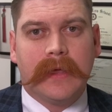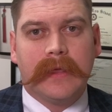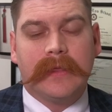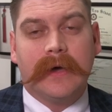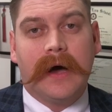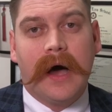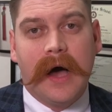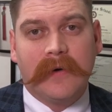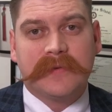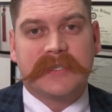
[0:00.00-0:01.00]
The
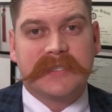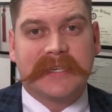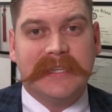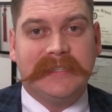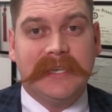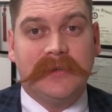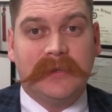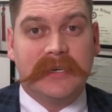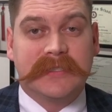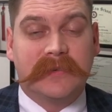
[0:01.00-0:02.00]
officers continued
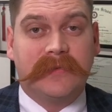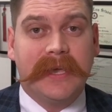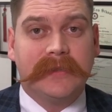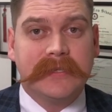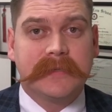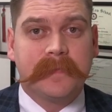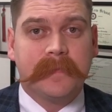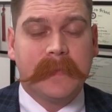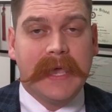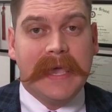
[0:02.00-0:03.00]
their surveillance,
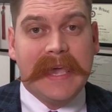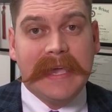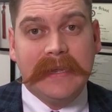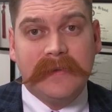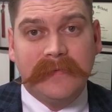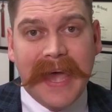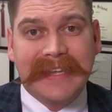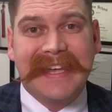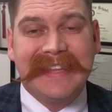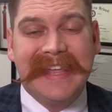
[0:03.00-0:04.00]
and in
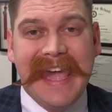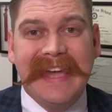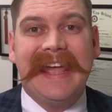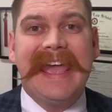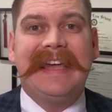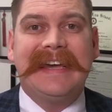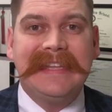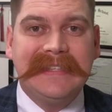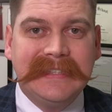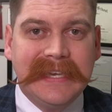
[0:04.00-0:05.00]
fact, they had a
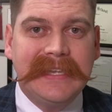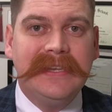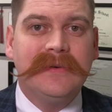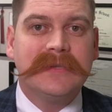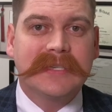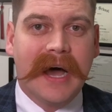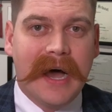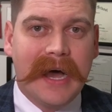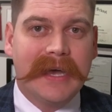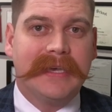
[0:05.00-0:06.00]
continuous
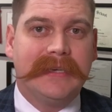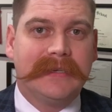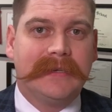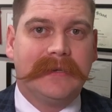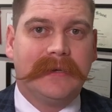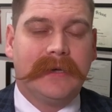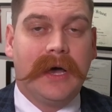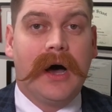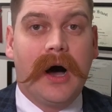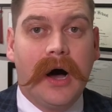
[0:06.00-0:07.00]
eye
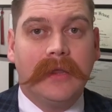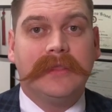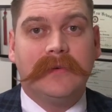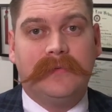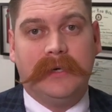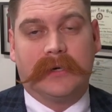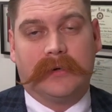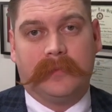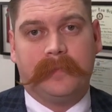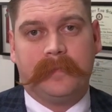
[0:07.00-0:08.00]
on the vehicle.